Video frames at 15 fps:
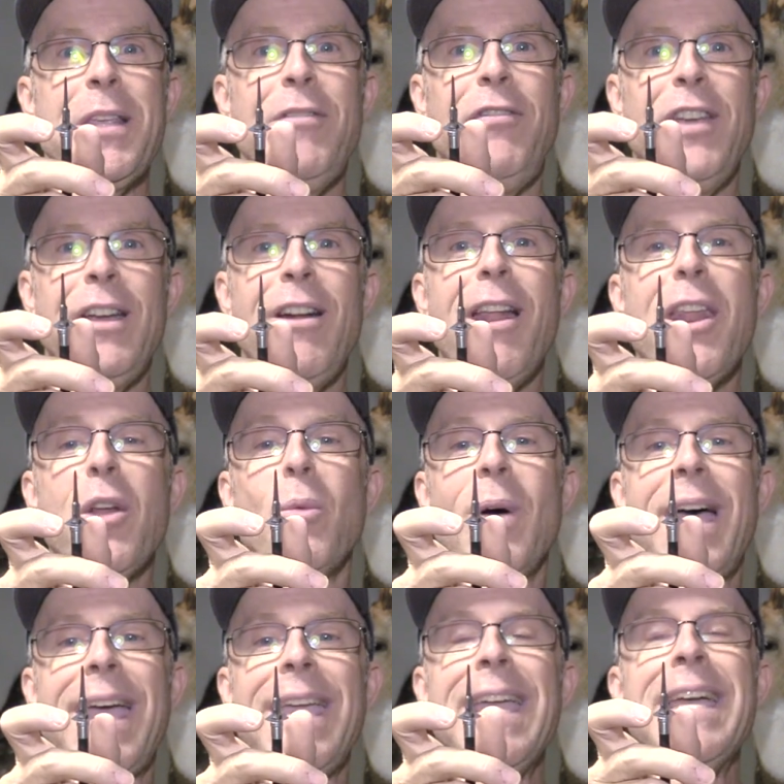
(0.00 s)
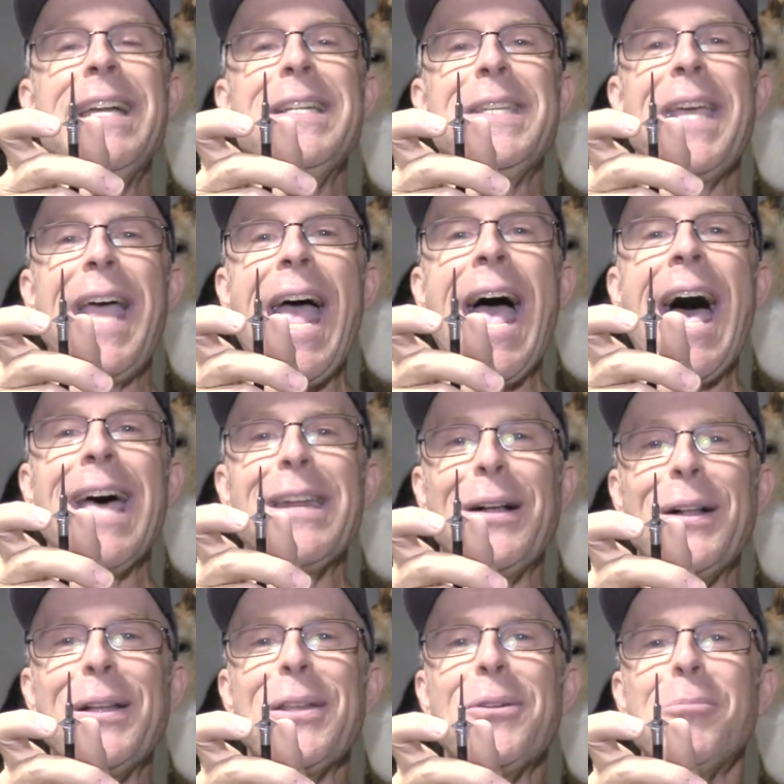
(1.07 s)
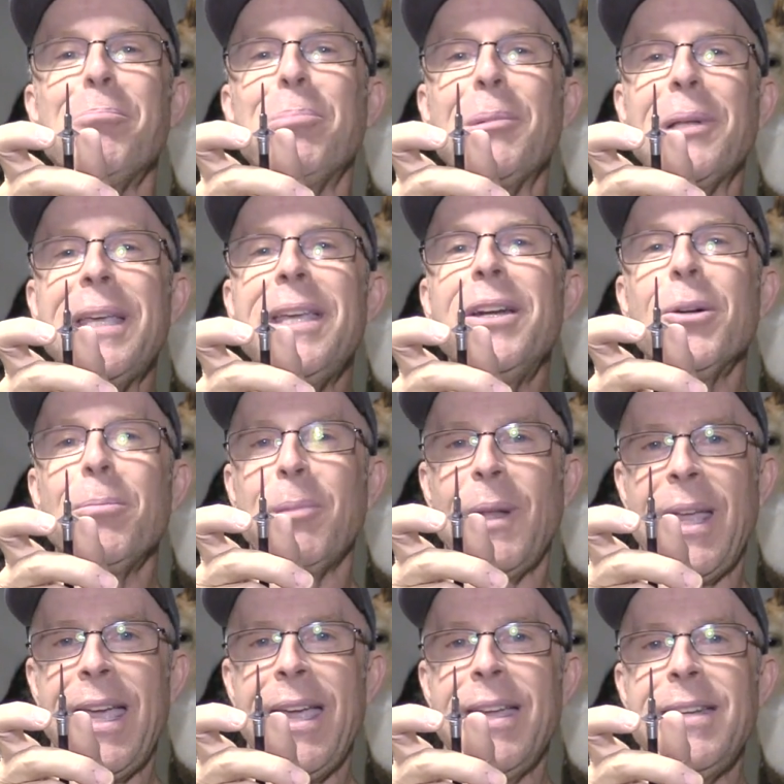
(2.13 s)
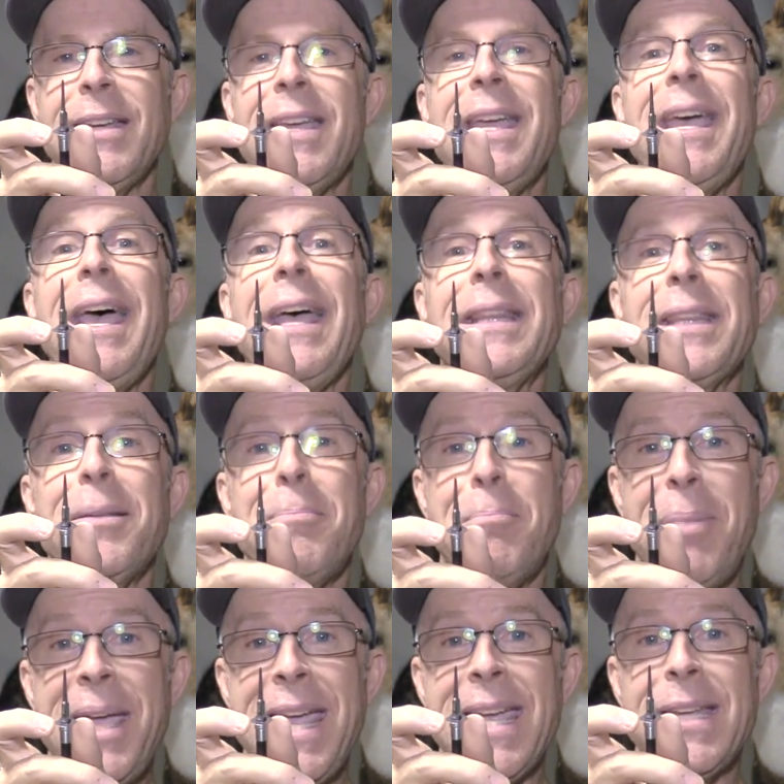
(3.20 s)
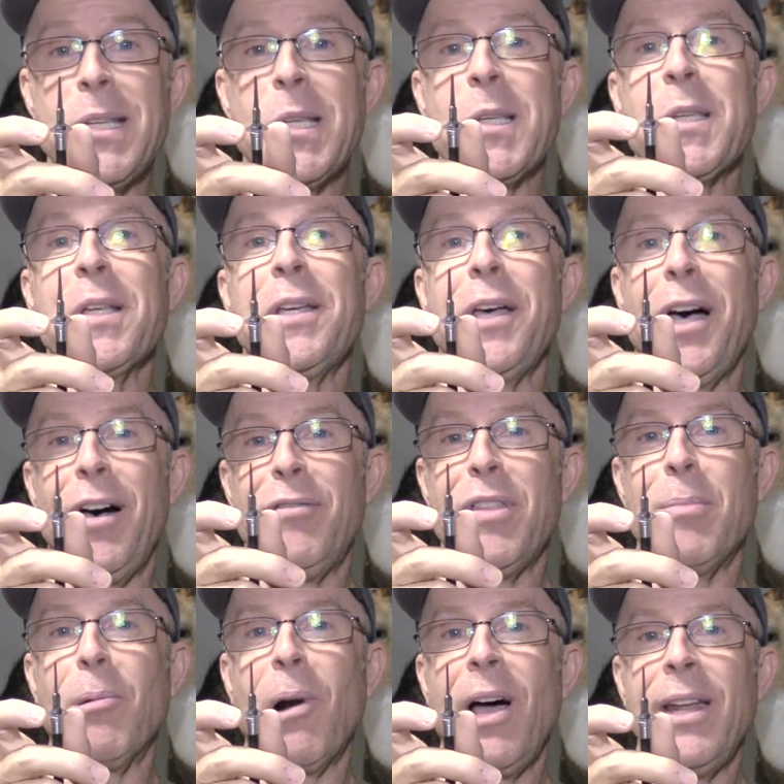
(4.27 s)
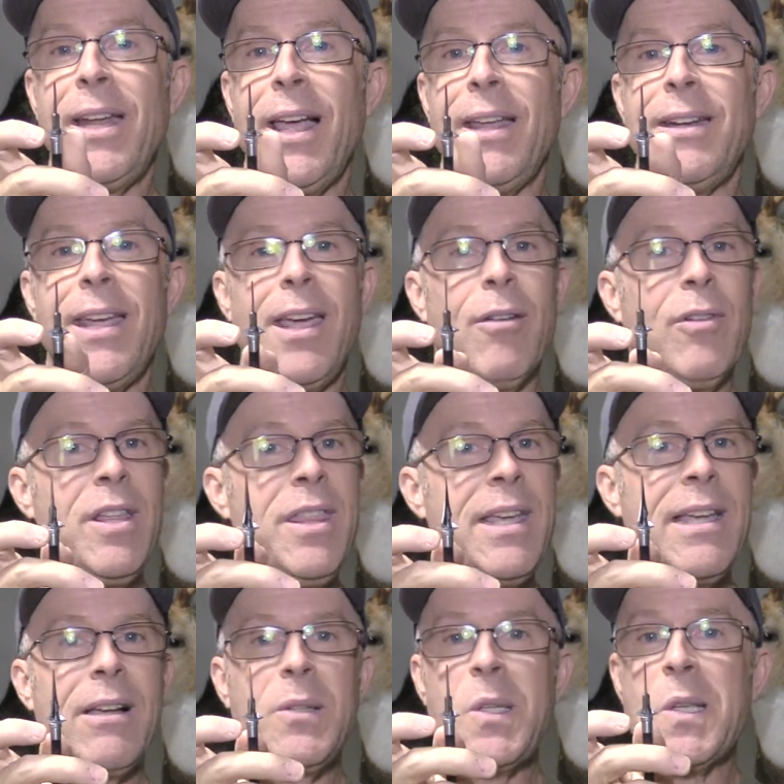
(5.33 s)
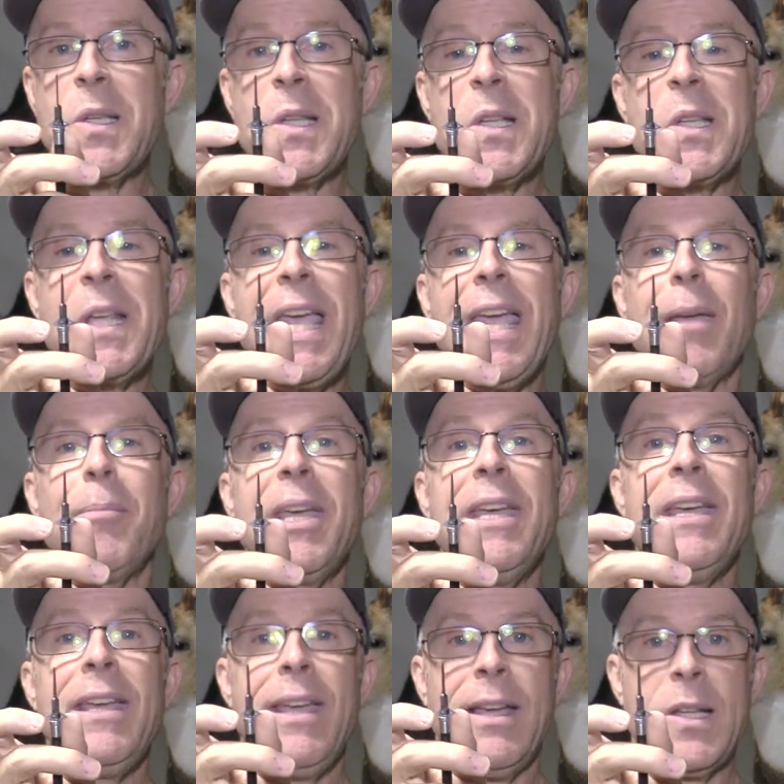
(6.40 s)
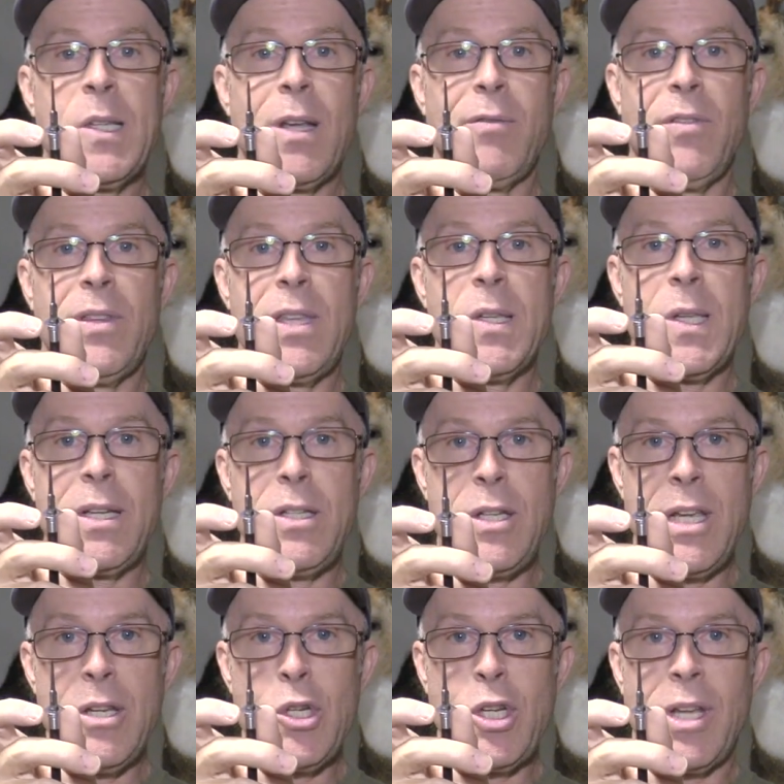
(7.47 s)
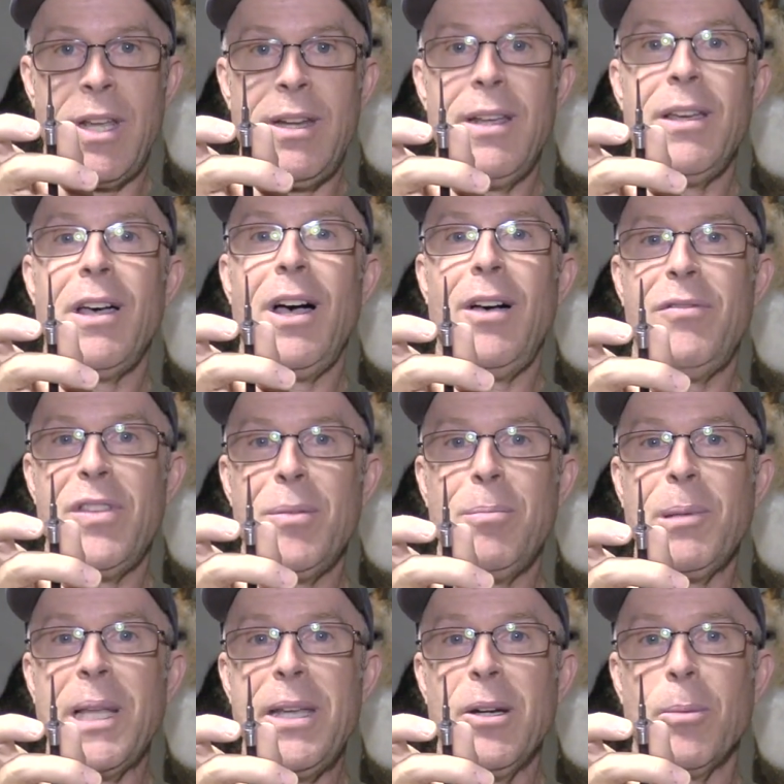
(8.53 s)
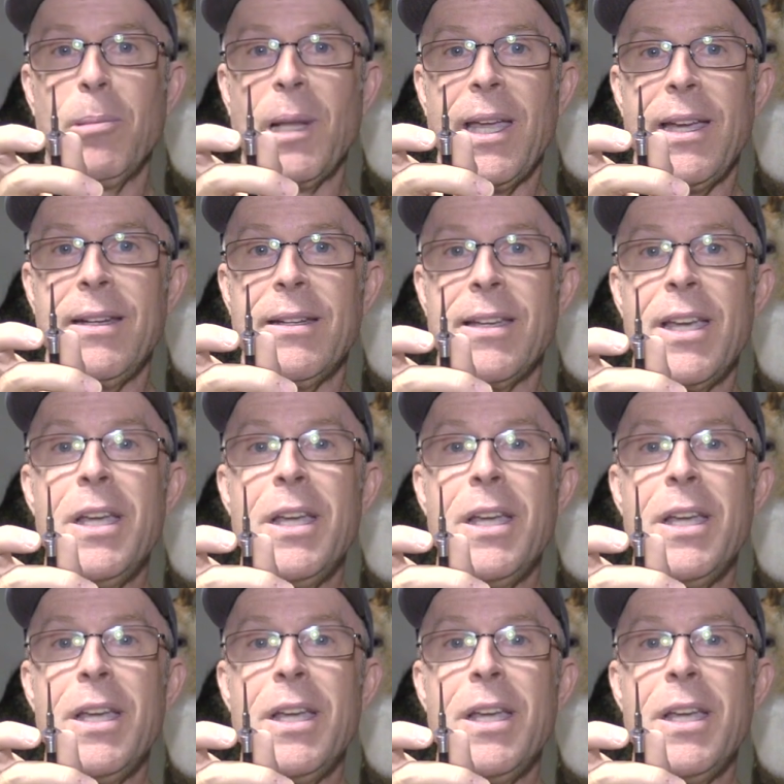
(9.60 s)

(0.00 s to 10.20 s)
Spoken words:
they figured out a way to add a little bleeder blade at the base of the broadhead. Everything else is the same except for this addition of the bleeder blade.